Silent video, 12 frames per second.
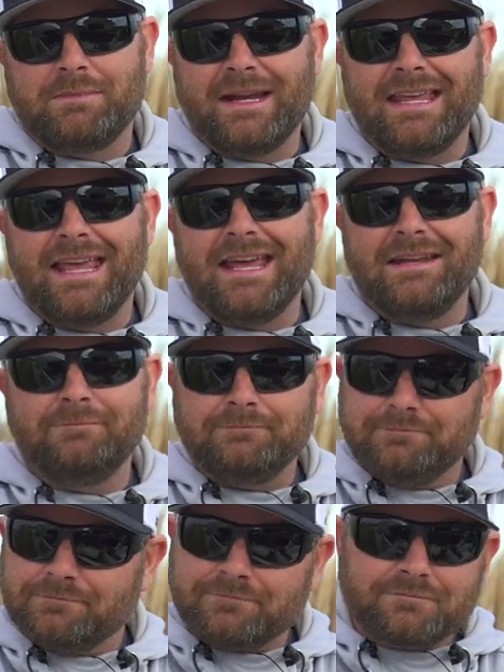But again,
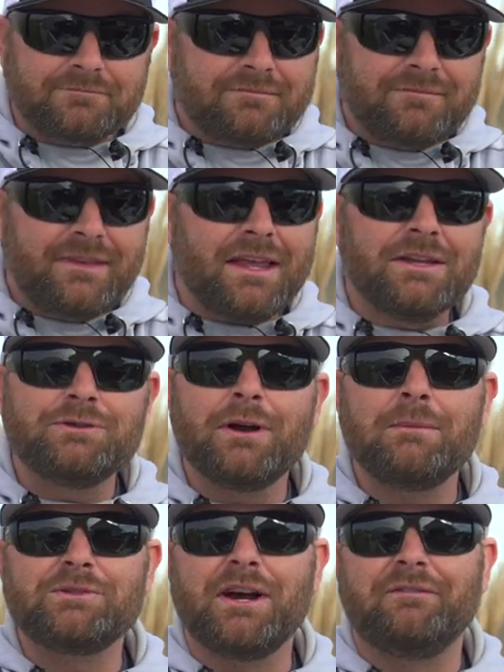
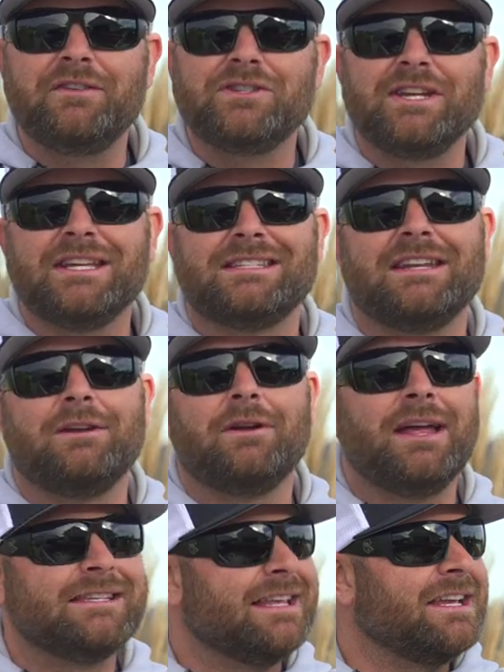drop shot fishing, it's an,
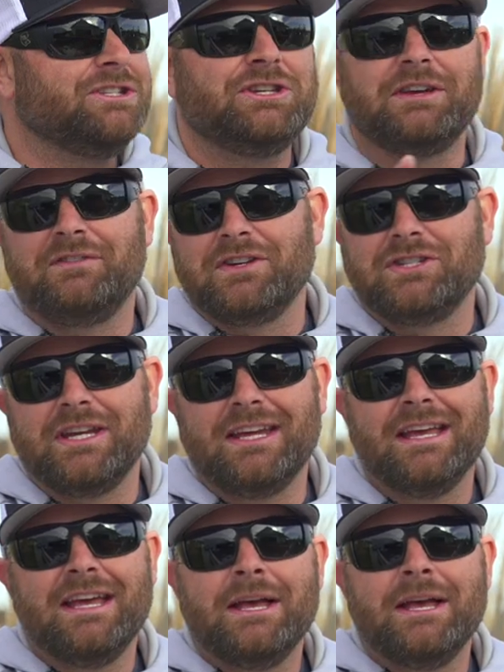it's like jig fishing.